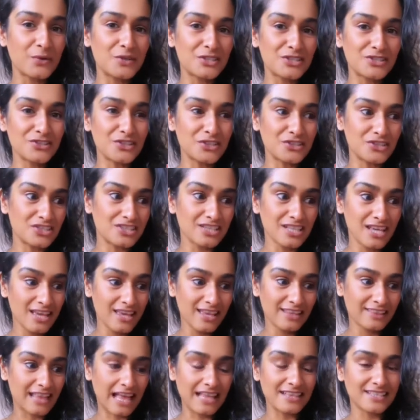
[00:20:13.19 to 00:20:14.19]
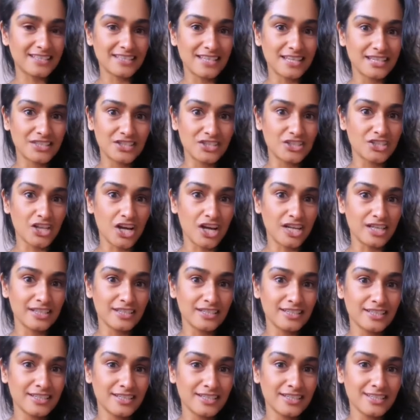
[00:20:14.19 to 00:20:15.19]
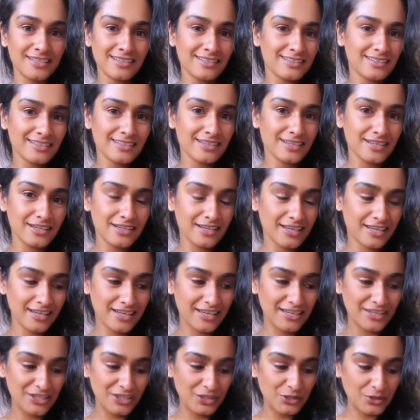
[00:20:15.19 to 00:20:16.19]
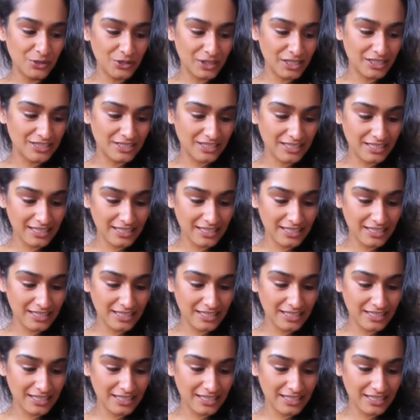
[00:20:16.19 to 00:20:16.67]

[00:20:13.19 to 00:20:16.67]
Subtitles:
It's not just, that's it, it's done. It's